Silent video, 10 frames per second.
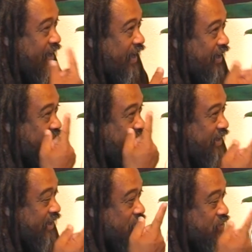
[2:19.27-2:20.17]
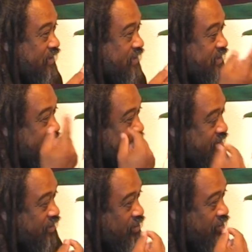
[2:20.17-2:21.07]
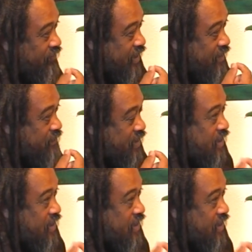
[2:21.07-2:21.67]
And if that interest is in the seer of them,